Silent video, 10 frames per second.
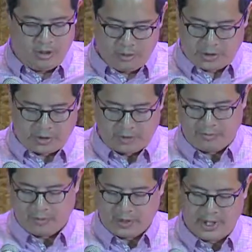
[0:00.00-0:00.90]
sort of
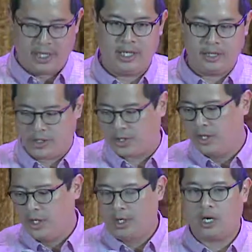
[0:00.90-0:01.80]
what is
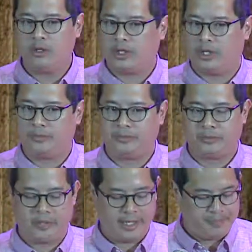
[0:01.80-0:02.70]
culture,
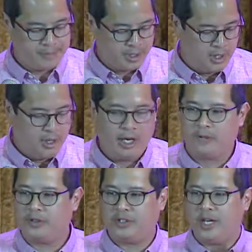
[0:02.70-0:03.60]
right? And
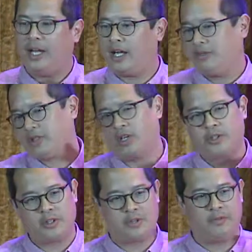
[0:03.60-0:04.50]
for today,
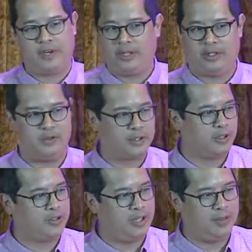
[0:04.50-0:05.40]
culture is a very
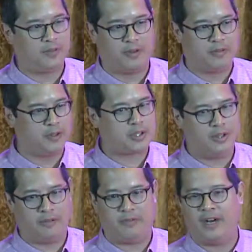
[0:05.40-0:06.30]
difficult thing for folks to
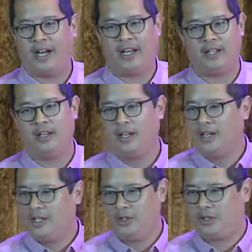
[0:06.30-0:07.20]
define.
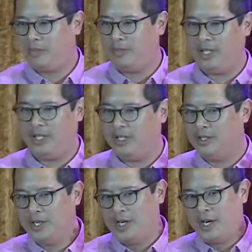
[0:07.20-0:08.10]
You can
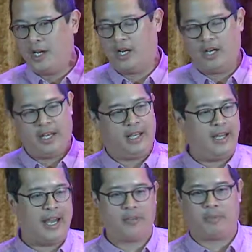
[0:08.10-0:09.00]
be an
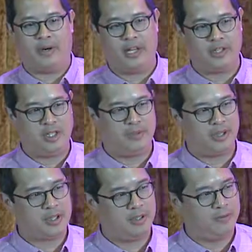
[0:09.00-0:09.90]
anthropology
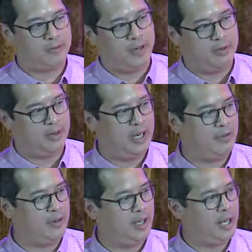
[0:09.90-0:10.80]
person forever and
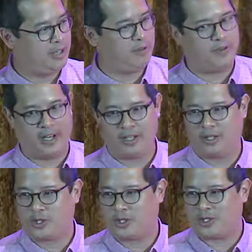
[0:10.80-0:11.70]
ever and not define
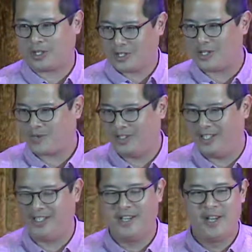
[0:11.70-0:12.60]
culture
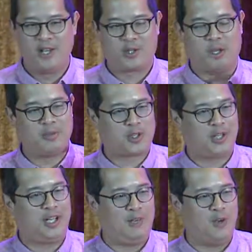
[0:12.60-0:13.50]
successfully. So I'm just
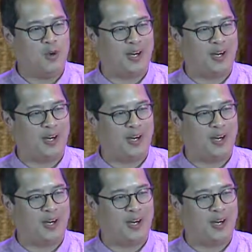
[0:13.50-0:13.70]
going to give you a